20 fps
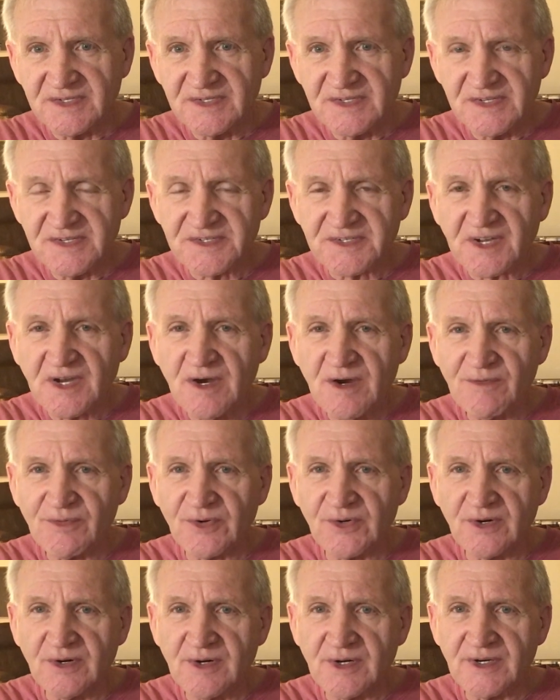this
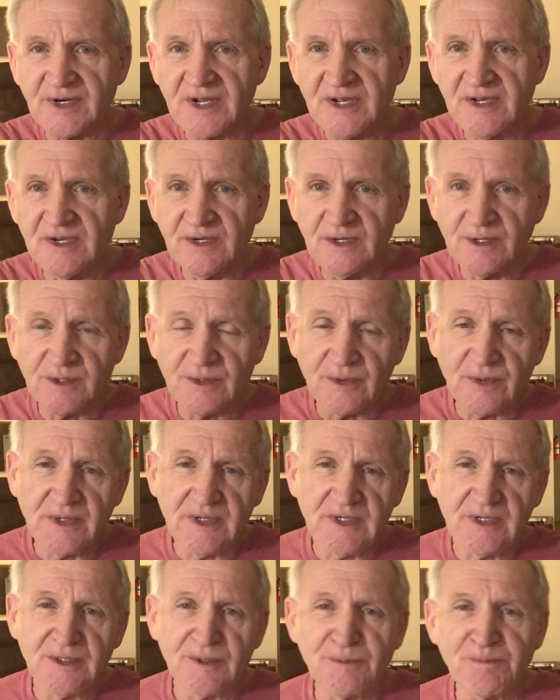cover art here
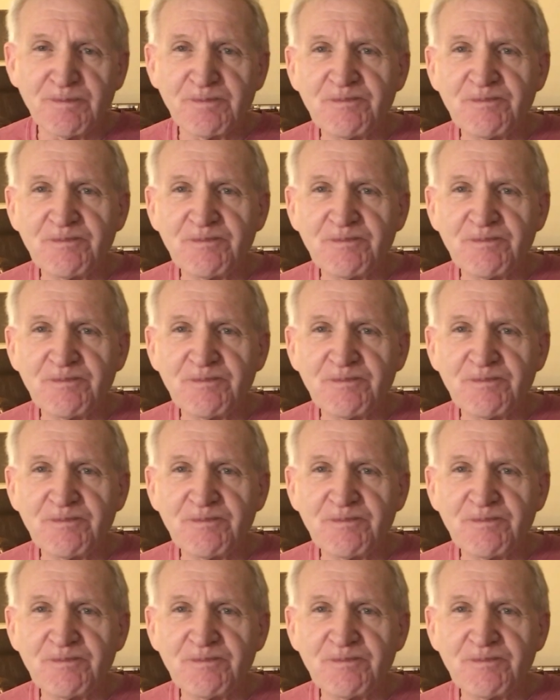uh,